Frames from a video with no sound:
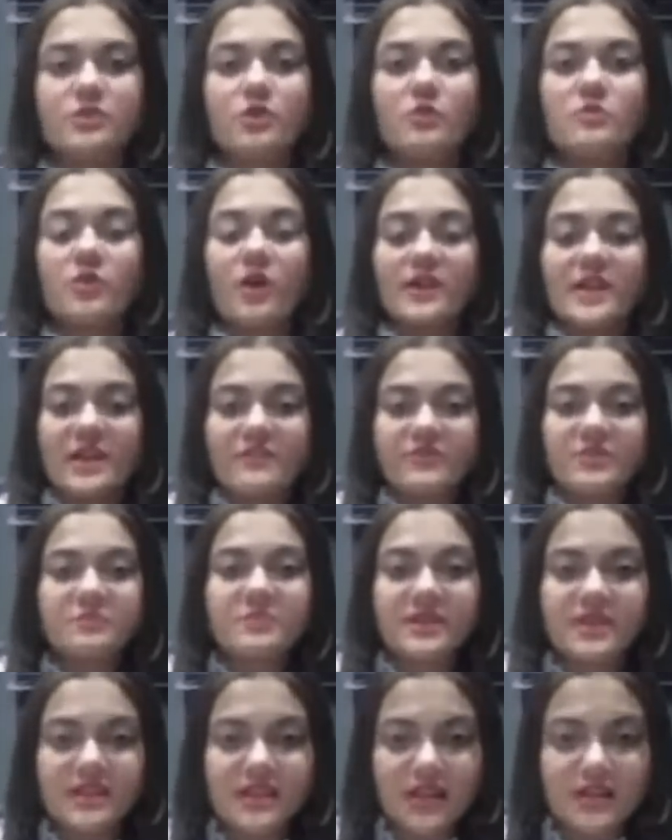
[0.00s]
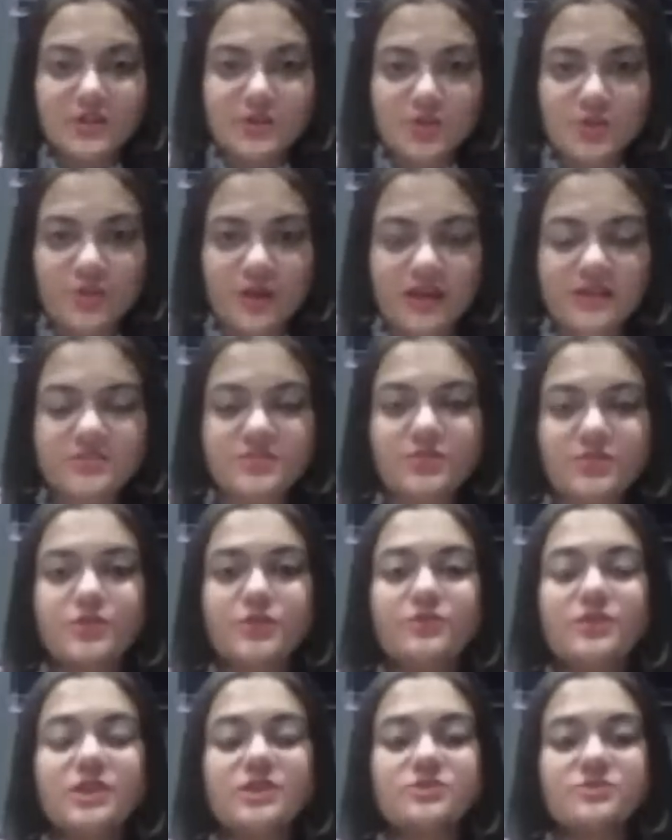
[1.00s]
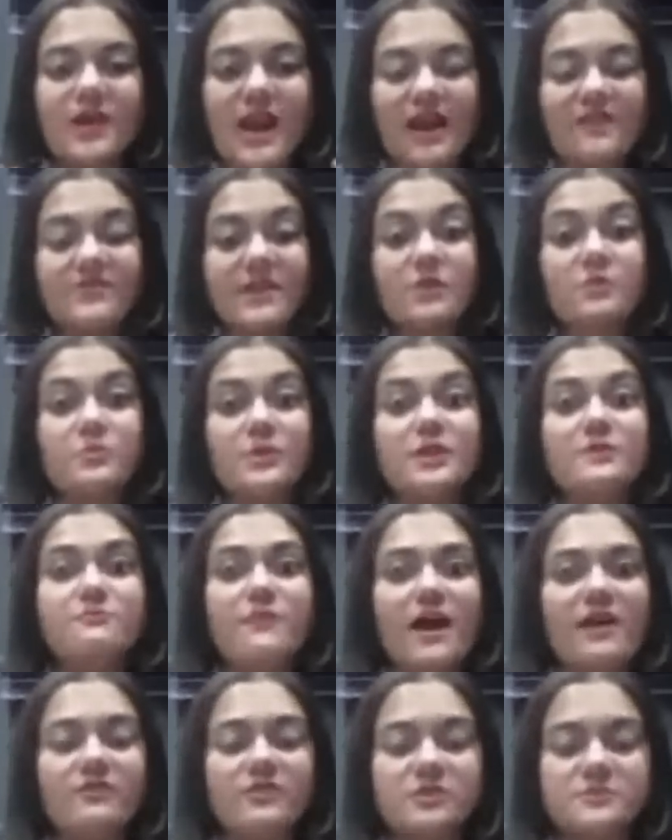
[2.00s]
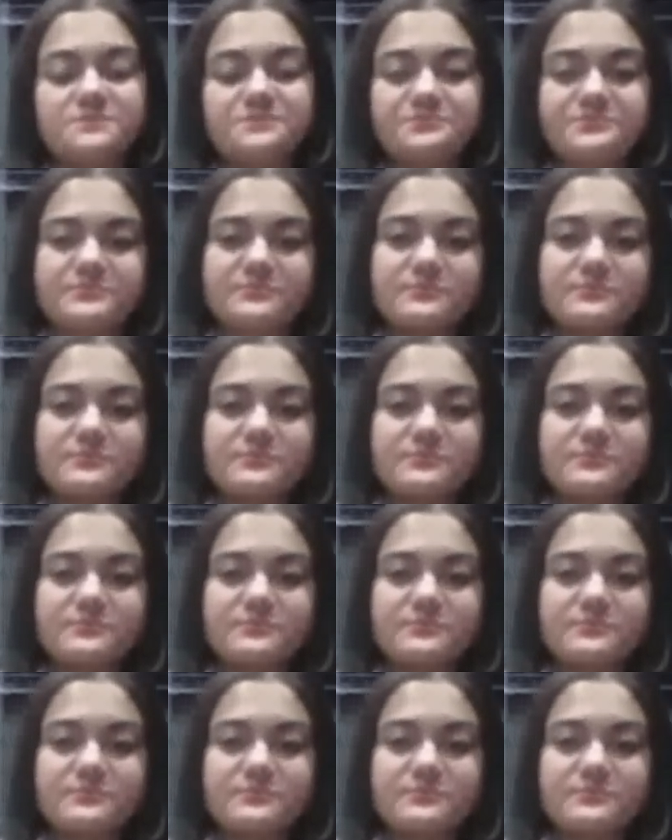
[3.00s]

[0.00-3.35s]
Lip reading: No, not everybody can do it, so you need to have that willpower.